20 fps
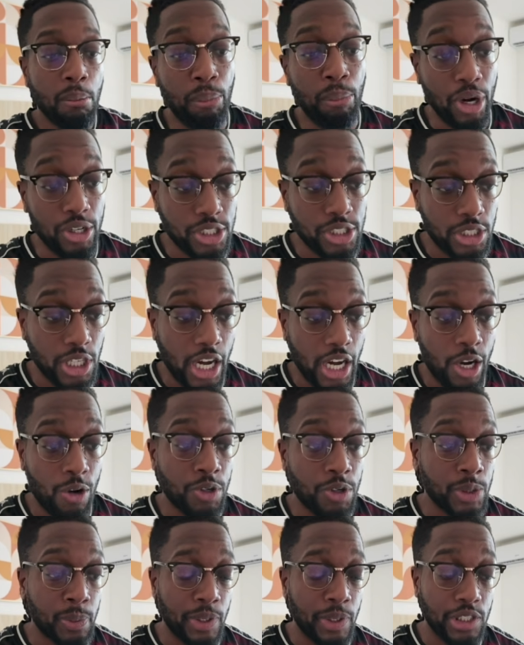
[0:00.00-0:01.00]
Bot style,
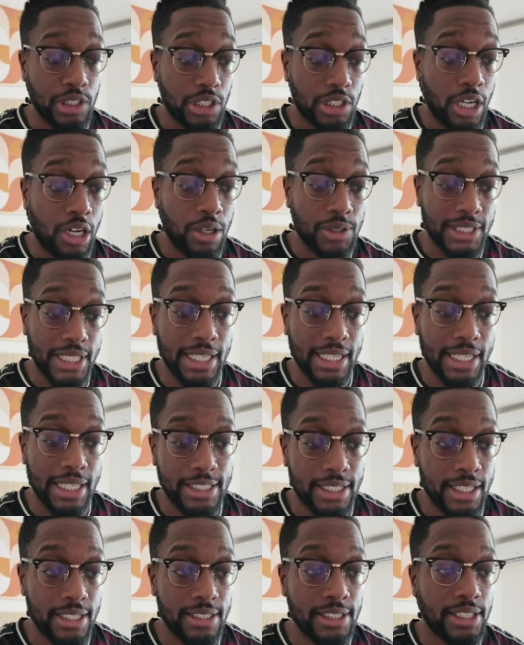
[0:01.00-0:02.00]
response style, set it
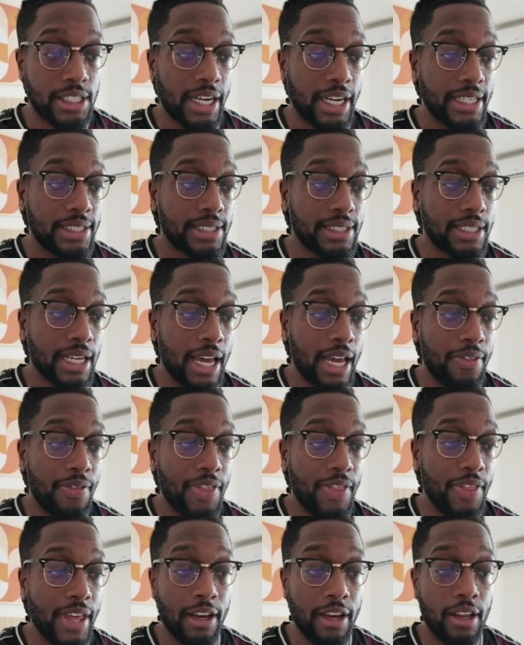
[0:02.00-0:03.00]
to concise,
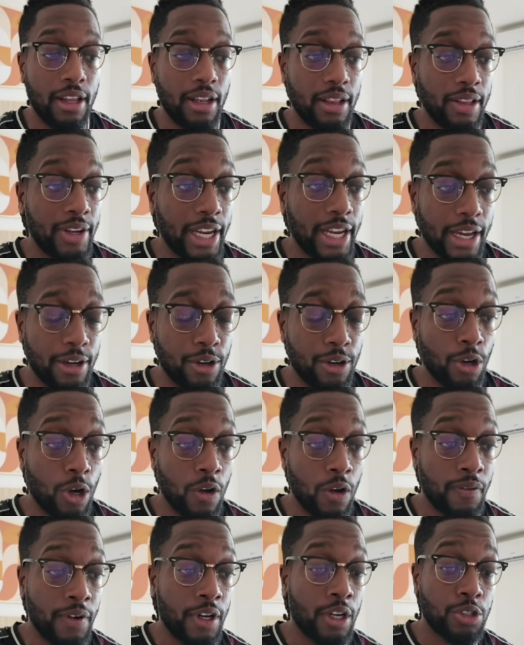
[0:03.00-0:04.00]
and then we head on
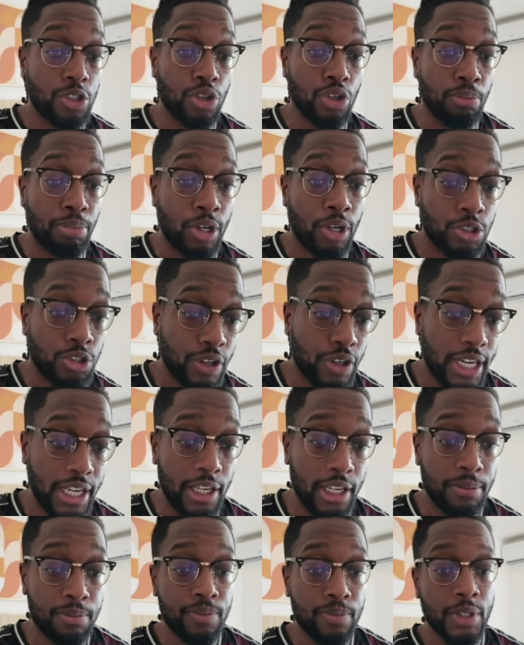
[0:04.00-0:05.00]
over to bot
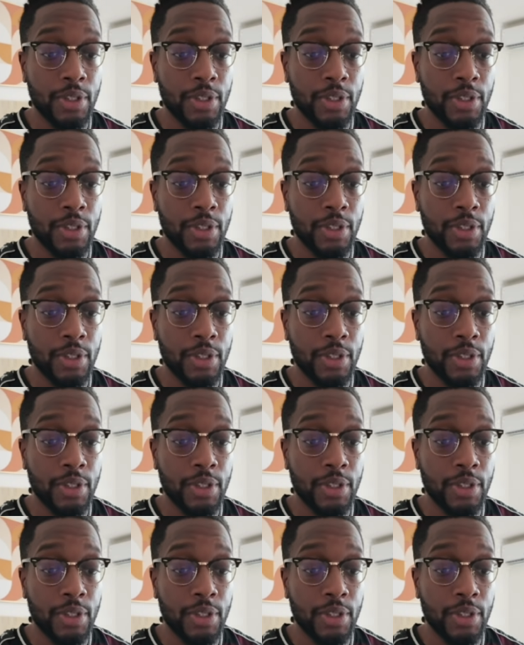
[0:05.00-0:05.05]
training.